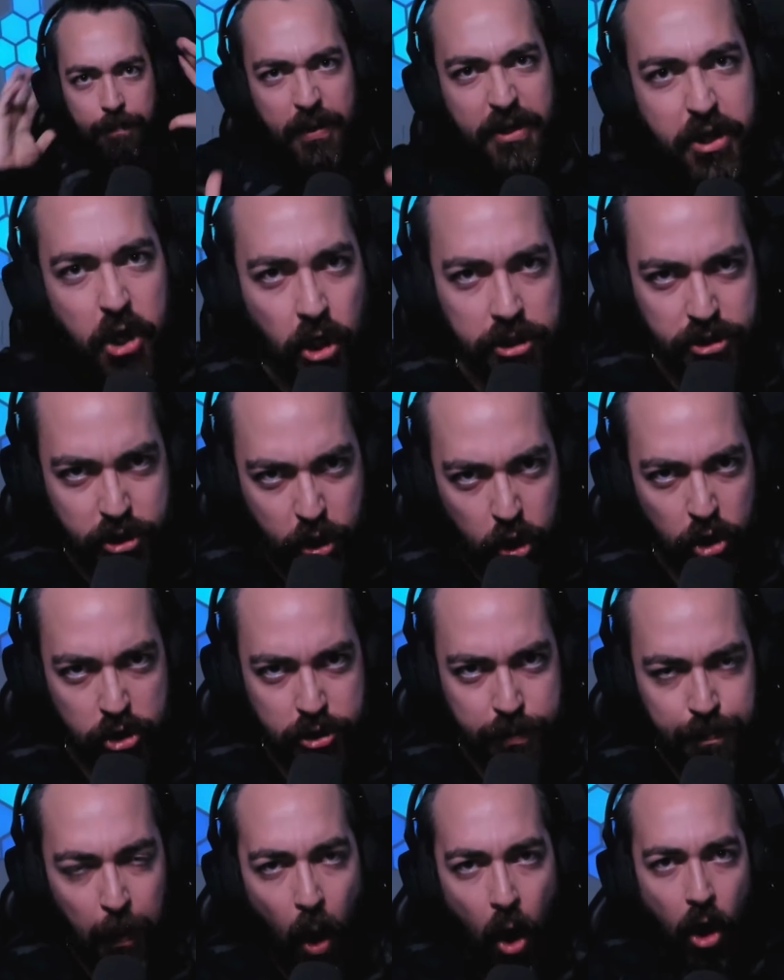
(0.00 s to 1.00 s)
Because
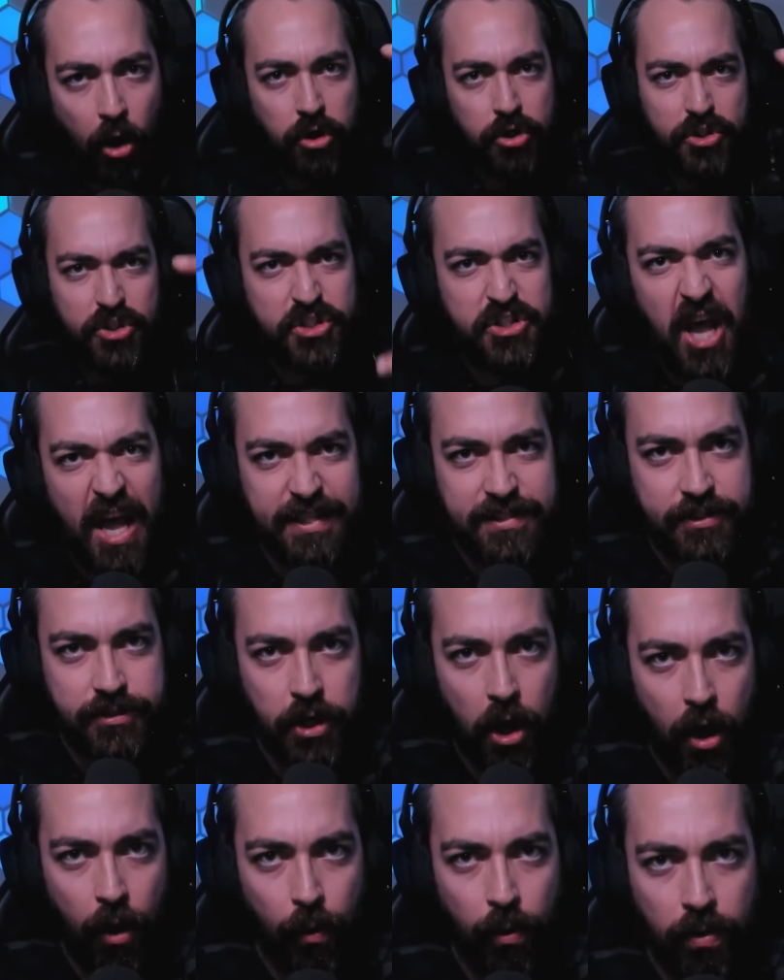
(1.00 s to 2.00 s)
Kushball said
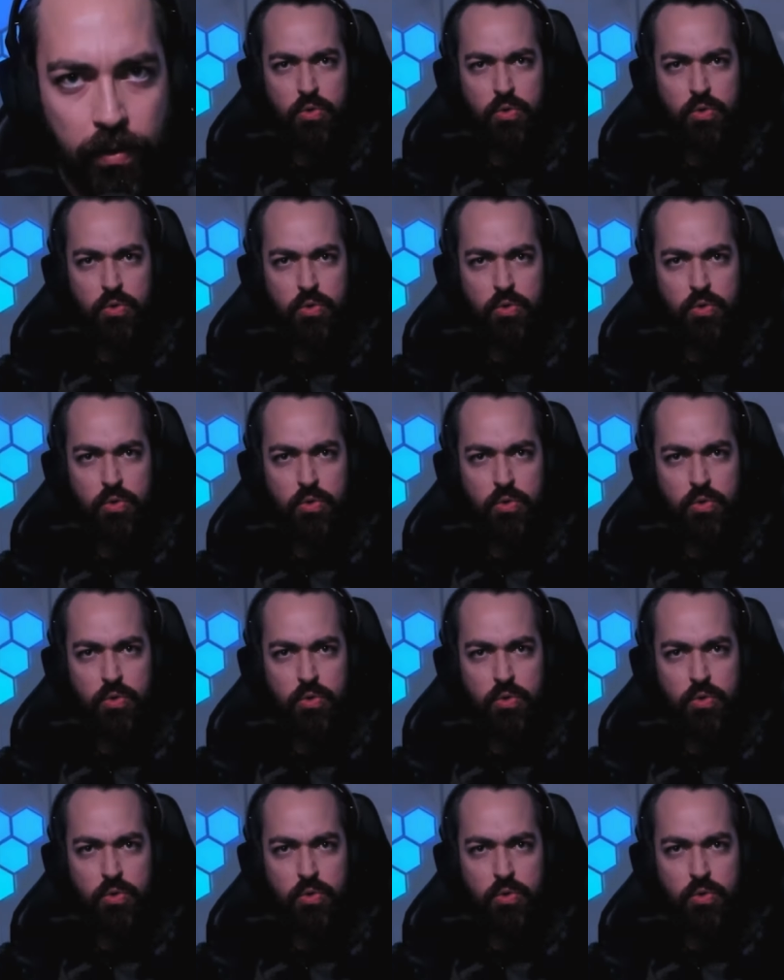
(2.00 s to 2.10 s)
so.